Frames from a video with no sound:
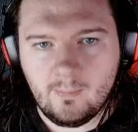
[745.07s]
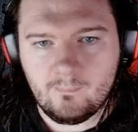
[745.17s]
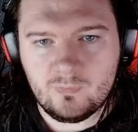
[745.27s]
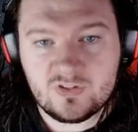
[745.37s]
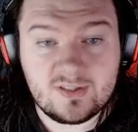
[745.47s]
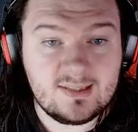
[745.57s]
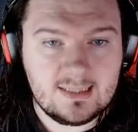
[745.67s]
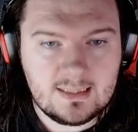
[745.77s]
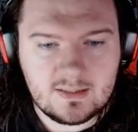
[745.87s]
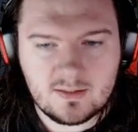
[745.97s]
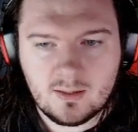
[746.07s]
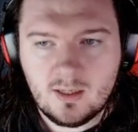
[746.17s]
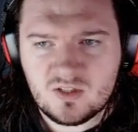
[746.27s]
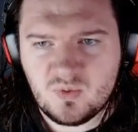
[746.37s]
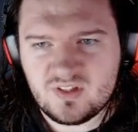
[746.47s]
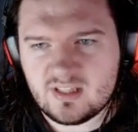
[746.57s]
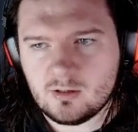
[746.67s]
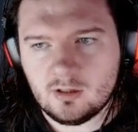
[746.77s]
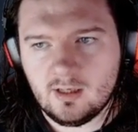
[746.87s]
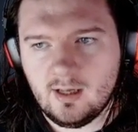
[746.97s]
succeeds. I suppose that's
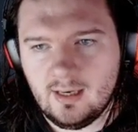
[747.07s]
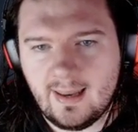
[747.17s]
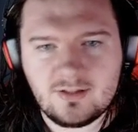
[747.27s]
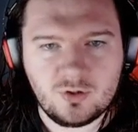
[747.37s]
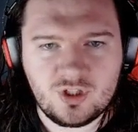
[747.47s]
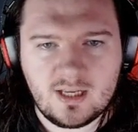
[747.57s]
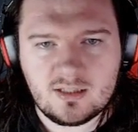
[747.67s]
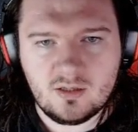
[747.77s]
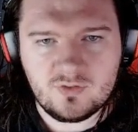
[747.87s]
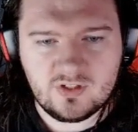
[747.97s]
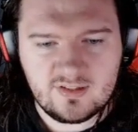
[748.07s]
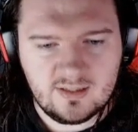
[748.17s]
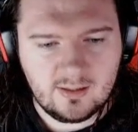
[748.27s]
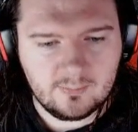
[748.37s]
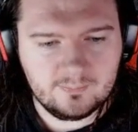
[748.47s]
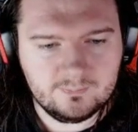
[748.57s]
got a lesser chance of succeeding.